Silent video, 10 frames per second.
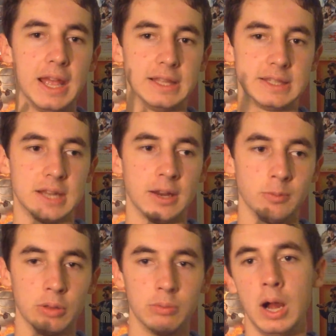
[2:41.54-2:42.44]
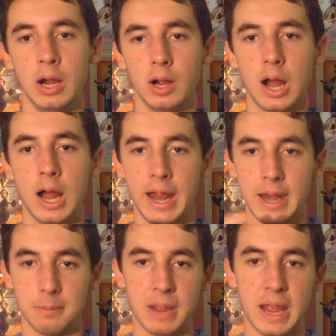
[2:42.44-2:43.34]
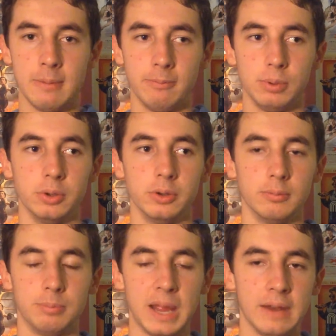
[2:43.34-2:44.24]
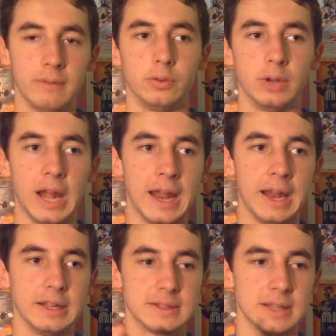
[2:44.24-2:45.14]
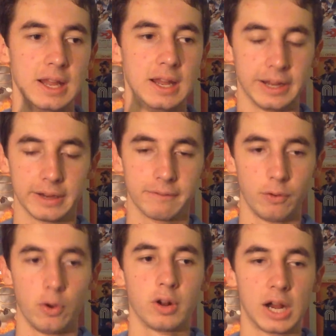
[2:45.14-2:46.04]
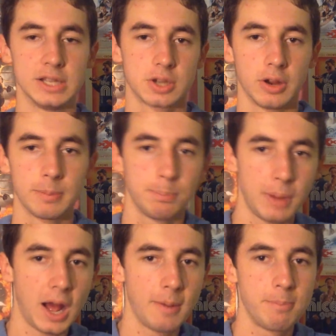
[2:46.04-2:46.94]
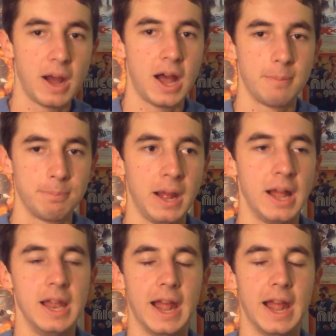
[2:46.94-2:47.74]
it's done with one guy and a pan flute, and it's like four guys going ba ba ba,